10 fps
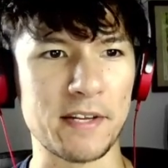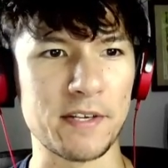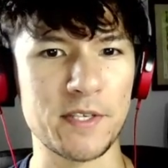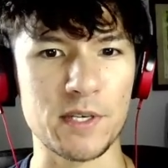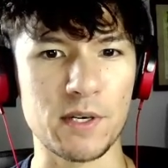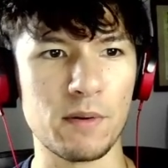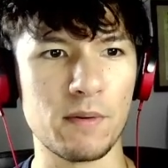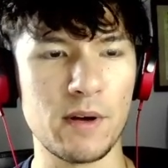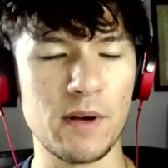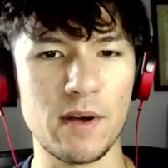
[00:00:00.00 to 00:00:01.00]
So
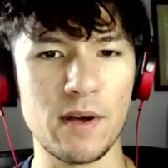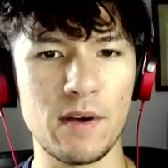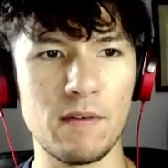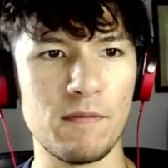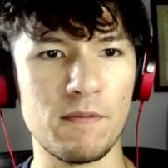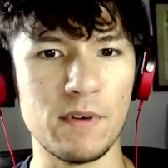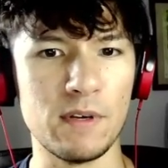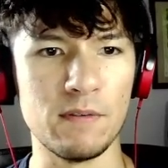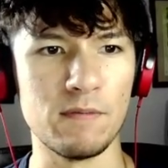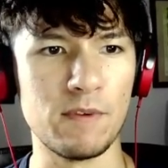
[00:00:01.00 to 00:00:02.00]
we
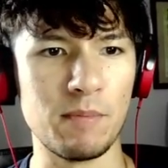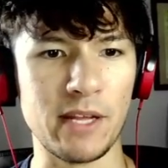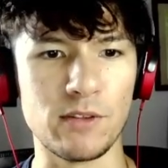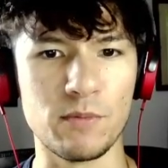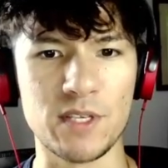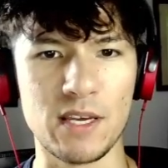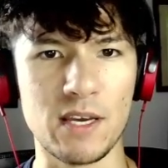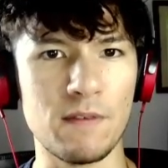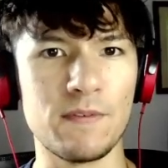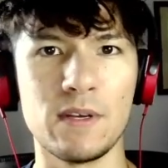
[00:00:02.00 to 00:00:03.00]
play Doomsday here.